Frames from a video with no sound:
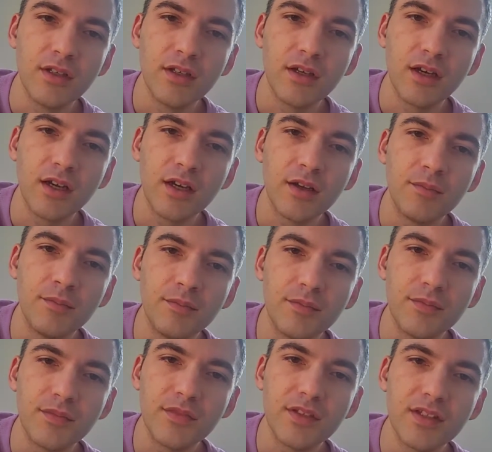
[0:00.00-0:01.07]

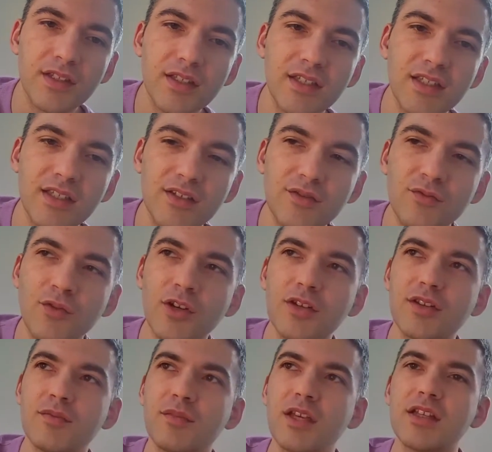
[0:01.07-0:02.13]
one of
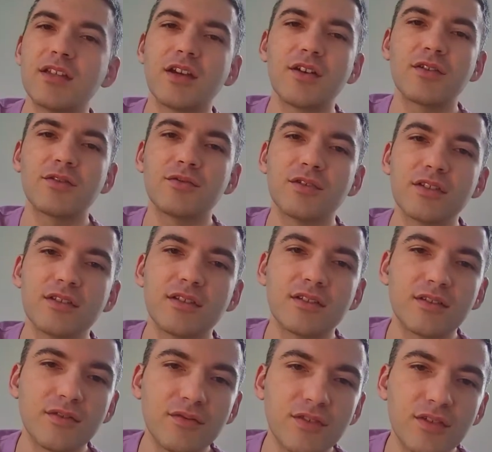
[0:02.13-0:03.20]
the main characteristics
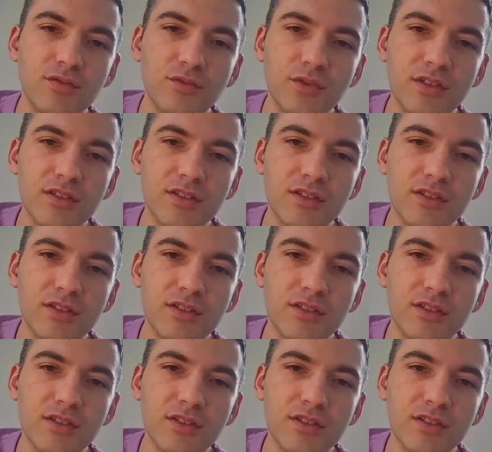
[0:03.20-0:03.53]
of this wood